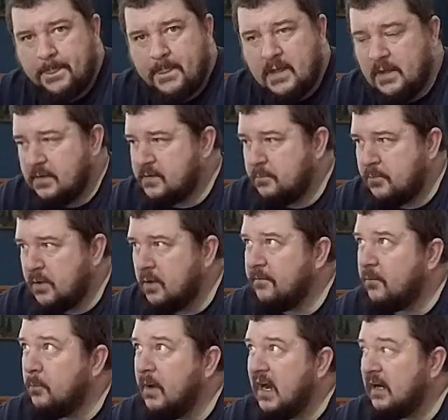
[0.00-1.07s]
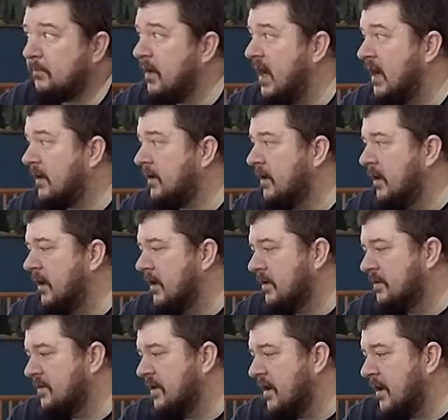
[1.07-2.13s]
It's a beautiful backpack,
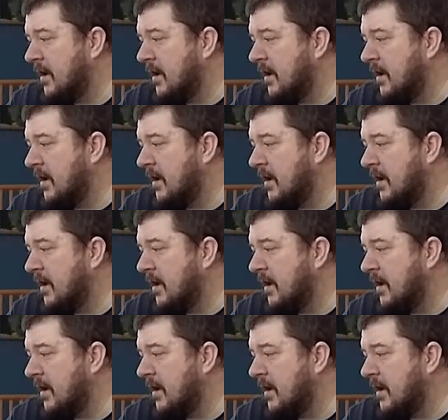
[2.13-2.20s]
and